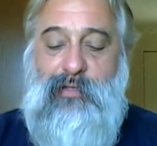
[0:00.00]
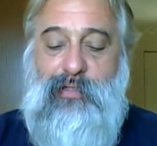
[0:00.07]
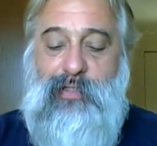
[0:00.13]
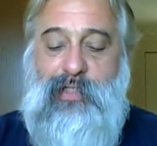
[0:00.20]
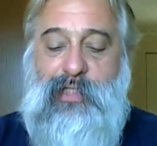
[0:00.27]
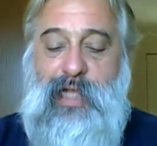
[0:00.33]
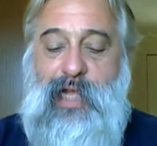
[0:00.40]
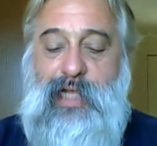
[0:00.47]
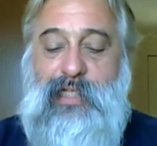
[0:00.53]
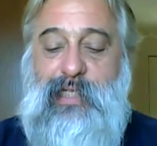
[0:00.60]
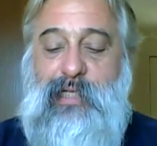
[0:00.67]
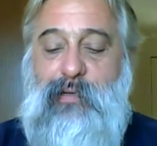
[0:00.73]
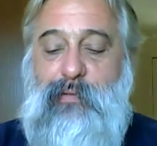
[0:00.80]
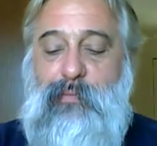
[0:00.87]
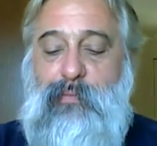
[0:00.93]

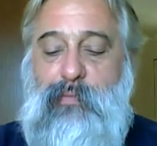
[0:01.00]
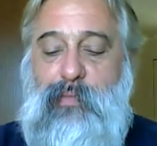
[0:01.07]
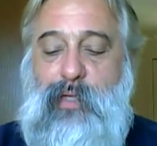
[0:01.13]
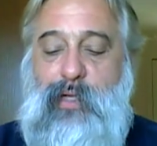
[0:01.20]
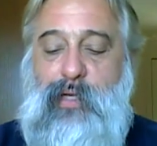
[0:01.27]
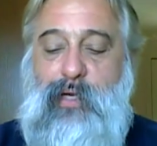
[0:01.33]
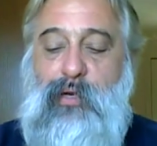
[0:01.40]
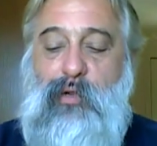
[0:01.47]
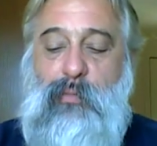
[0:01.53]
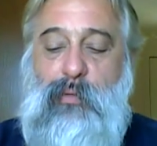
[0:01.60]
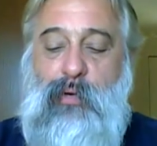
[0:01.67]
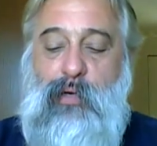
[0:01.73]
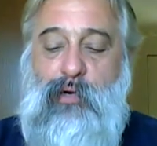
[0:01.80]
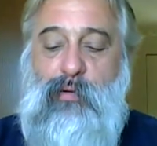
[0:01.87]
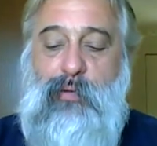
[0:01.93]
sizing
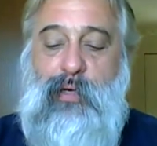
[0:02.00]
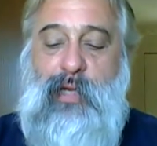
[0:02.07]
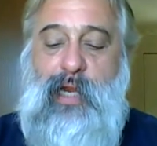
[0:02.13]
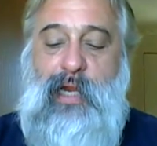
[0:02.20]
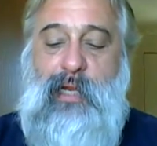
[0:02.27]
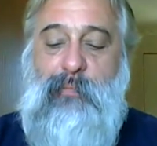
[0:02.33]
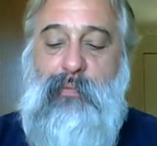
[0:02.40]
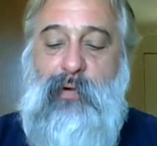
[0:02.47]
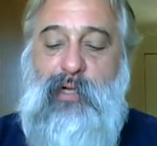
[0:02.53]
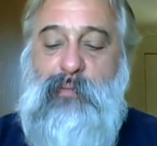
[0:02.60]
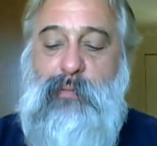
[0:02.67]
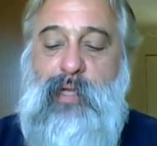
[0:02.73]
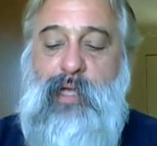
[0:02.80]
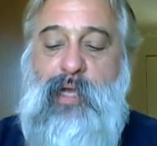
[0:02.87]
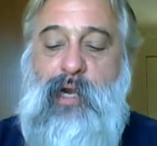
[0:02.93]
lubricating press.
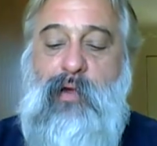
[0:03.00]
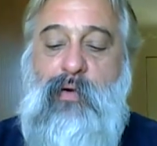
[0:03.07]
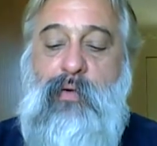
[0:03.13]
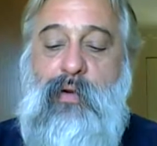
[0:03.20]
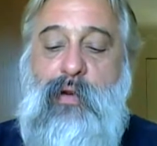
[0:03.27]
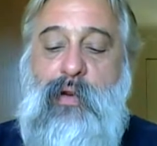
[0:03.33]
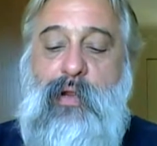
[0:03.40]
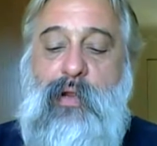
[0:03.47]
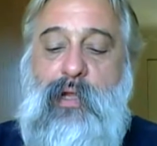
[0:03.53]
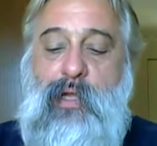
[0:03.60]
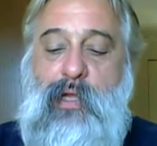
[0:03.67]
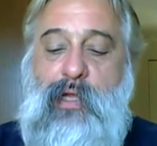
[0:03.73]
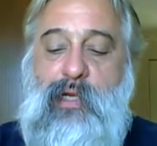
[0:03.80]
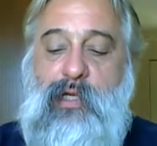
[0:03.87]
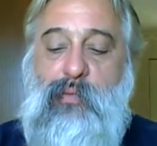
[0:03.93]
But you know,
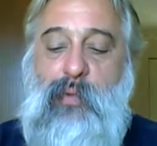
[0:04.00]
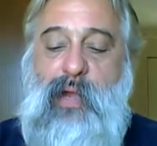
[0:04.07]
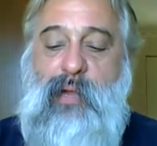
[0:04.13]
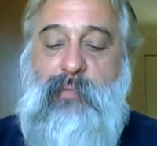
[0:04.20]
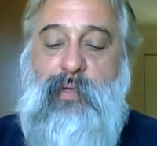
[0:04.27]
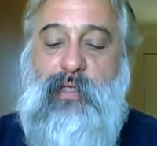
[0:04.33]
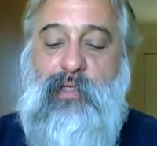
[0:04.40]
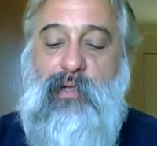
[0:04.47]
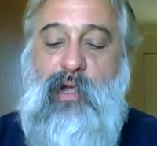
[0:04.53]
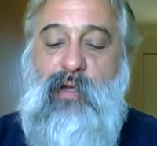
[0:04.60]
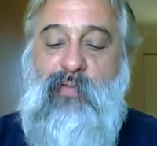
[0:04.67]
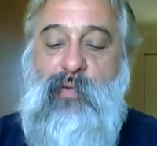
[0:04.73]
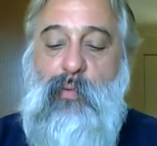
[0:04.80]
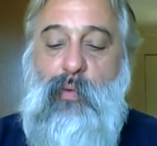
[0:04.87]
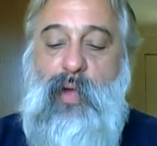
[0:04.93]
you just wipe this
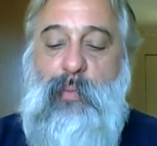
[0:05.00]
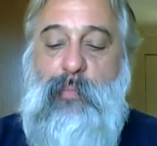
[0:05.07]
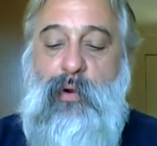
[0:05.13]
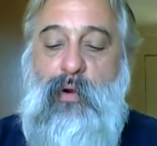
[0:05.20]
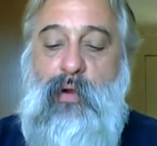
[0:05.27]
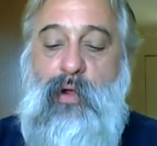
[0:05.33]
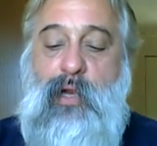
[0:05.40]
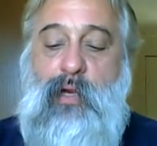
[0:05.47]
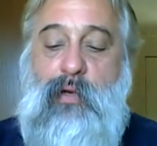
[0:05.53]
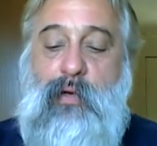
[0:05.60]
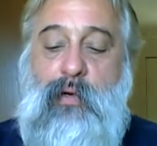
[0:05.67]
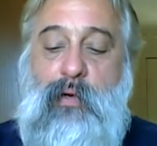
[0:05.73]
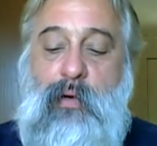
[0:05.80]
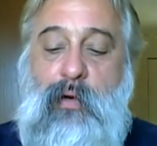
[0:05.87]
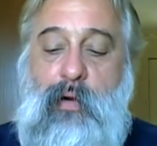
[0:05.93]
off, you wipe it
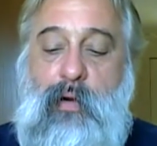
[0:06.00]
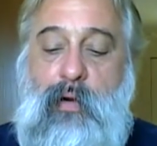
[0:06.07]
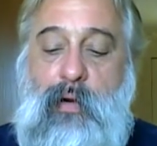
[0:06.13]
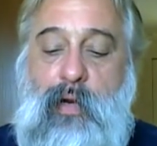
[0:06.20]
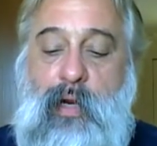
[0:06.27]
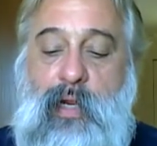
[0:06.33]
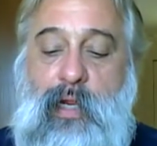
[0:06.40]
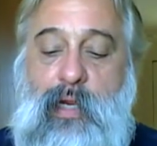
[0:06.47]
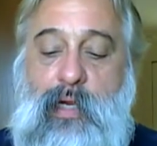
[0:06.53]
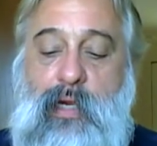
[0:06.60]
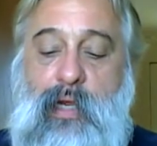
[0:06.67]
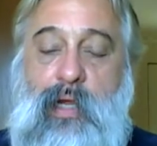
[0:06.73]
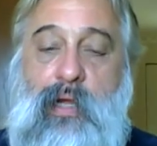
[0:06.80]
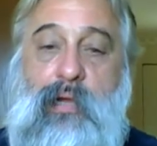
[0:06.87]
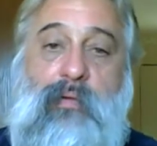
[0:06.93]
on, and
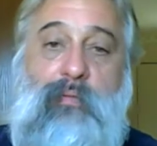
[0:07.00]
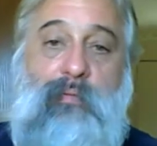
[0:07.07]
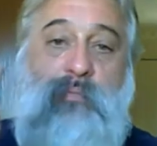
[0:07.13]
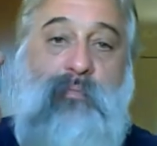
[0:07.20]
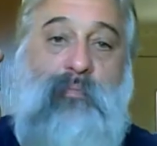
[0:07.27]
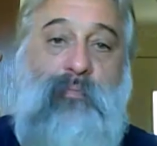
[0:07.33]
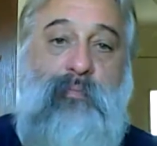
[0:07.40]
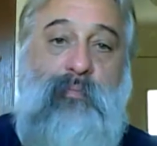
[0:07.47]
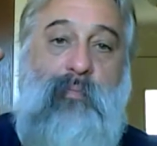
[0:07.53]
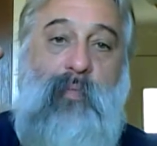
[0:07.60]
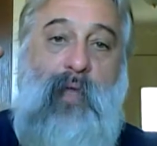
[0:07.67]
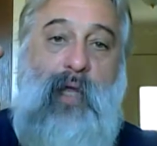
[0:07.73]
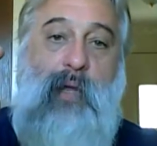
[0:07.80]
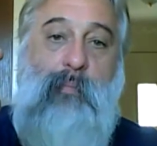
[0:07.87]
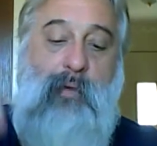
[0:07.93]
I
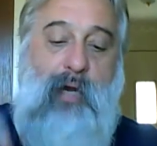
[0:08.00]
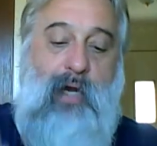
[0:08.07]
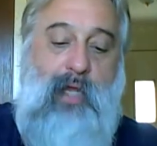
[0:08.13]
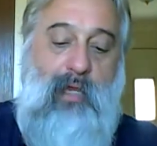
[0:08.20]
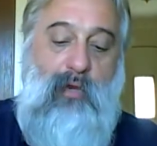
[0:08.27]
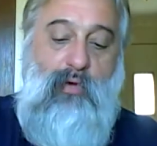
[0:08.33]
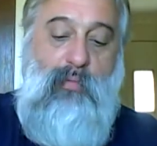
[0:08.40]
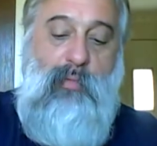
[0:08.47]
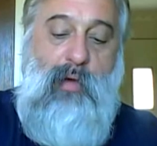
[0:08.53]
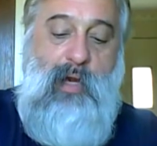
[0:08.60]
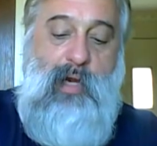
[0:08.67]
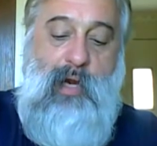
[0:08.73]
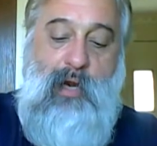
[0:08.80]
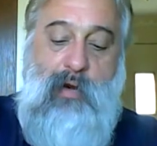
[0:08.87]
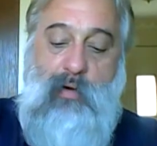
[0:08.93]
got plenty of lube
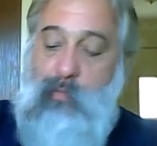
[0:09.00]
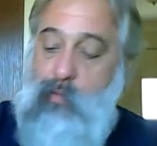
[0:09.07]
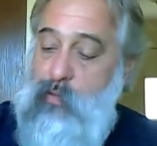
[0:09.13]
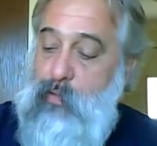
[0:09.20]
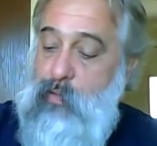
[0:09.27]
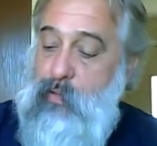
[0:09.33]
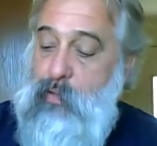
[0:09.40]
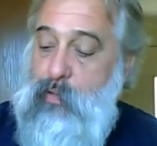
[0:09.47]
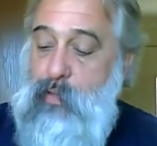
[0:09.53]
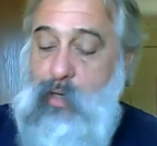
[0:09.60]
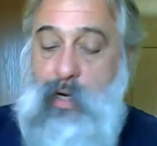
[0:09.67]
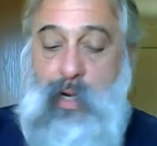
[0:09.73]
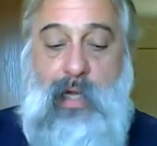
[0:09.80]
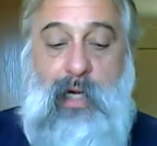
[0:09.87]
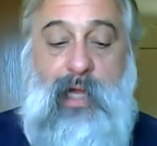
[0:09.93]
on there.
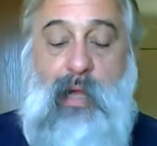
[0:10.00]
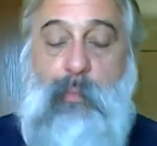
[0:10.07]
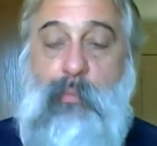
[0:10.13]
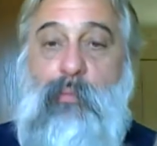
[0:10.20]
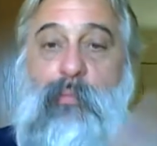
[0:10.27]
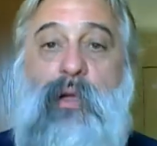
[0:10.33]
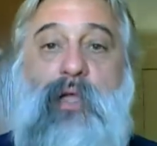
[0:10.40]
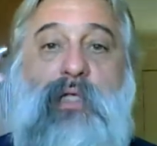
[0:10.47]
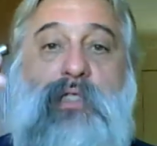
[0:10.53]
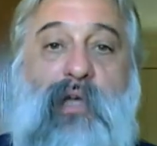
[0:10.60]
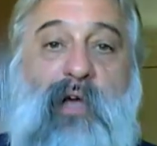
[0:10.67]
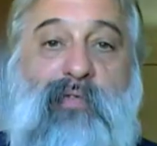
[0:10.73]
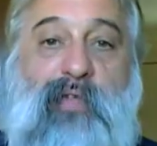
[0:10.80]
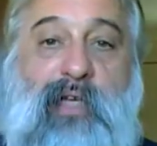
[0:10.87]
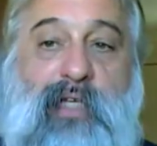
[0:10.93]
I got a couple bullets
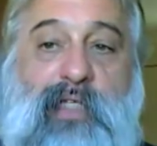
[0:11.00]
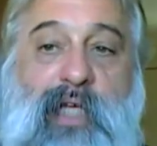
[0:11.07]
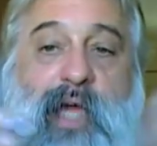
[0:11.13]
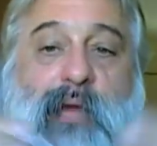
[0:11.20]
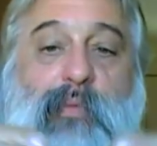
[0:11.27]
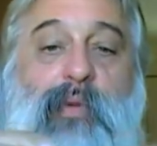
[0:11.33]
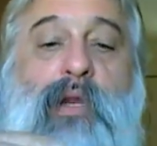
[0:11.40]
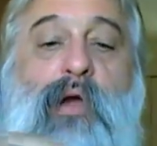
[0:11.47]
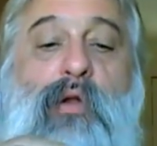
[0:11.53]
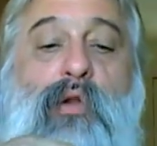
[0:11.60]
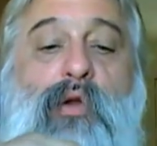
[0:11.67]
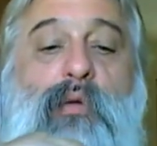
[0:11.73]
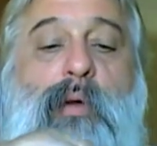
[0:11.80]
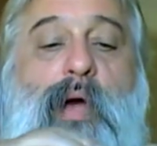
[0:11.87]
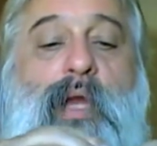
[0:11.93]
off to the side with no
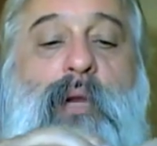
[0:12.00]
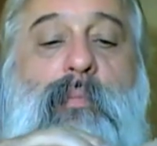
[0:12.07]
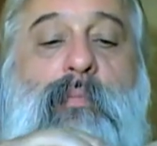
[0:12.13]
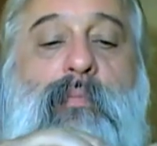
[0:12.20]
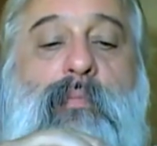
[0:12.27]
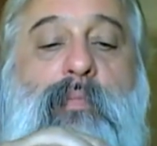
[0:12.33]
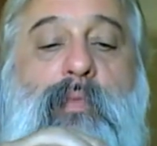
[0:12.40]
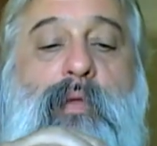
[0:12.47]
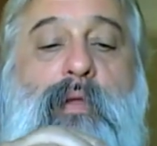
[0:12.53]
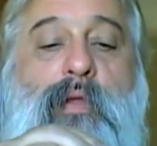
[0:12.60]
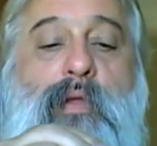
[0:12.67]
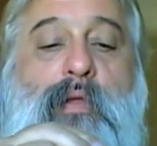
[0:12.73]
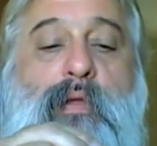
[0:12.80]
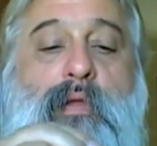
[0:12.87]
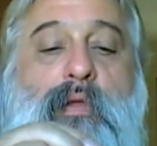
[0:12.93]
lube on them.
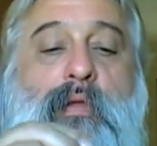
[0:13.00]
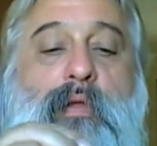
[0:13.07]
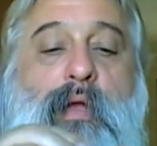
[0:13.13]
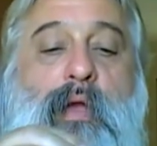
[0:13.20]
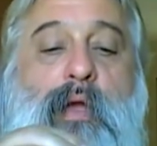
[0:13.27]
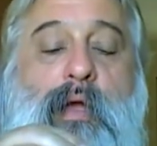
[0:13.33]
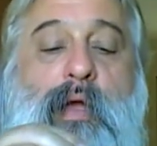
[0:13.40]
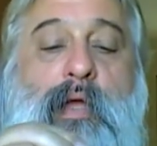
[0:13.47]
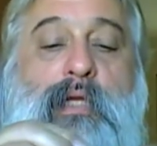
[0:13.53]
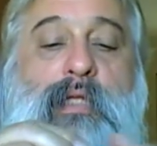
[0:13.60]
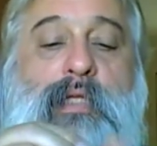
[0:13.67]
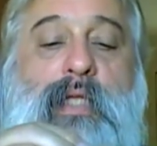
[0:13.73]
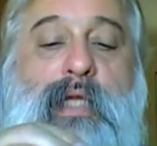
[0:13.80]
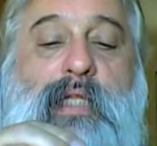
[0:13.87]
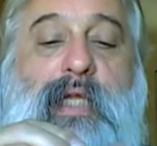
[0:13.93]
I
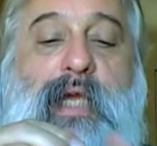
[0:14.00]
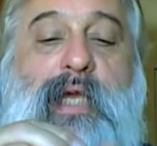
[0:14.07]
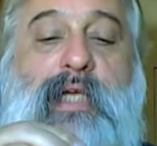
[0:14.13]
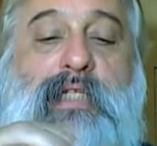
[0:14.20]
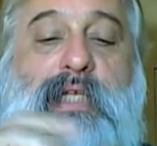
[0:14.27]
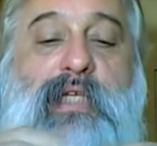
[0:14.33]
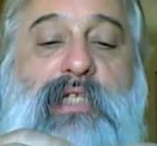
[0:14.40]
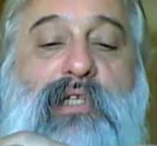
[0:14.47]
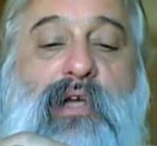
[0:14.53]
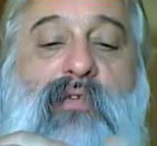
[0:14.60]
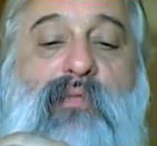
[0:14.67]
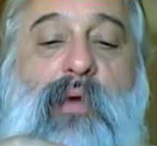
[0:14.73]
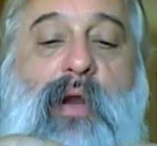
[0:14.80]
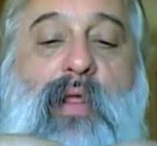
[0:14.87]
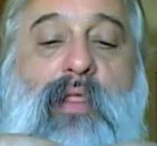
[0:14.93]
just take the excess
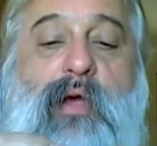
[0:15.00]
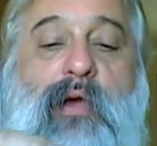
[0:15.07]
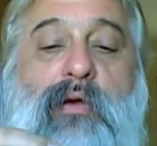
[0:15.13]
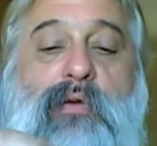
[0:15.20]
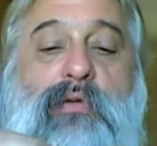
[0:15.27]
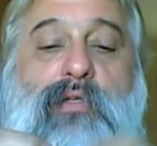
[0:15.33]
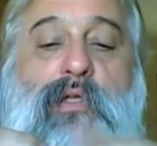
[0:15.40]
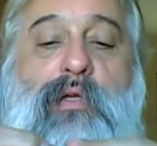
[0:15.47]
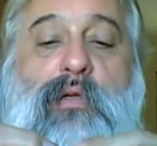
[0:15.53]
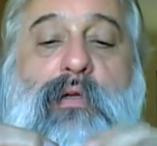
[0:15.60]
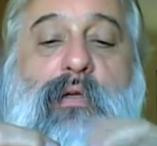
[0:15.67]
off one of those,